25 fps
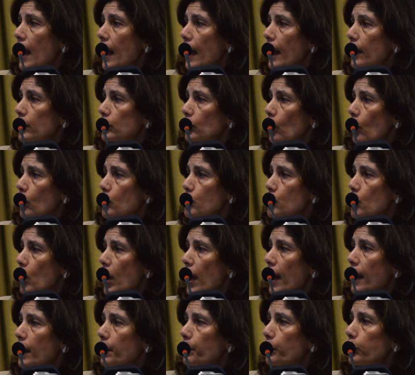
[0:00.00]
and
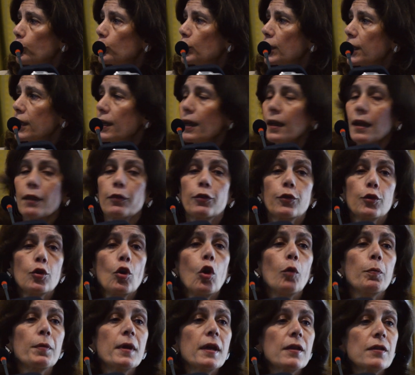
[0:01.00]
also I put here
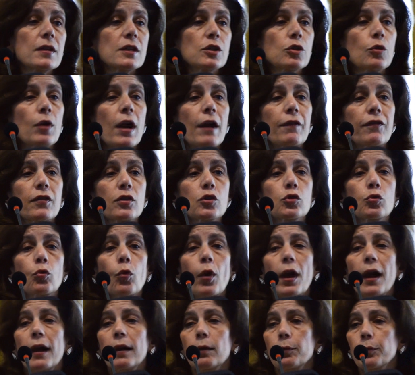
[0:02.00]
Ethiopia in this graph as
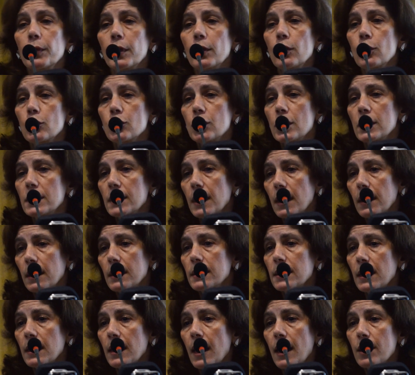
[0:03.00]
well, because
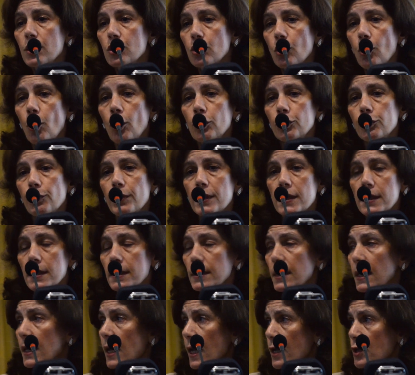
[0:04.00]
it's a nice contrast,
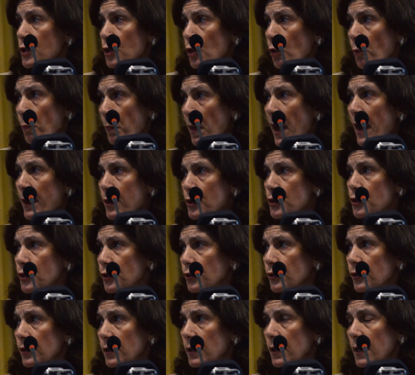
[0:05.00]
it's a nice
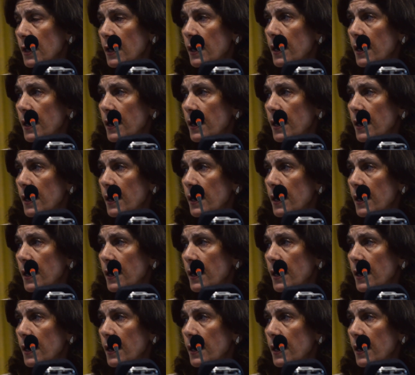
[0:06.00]
comparison.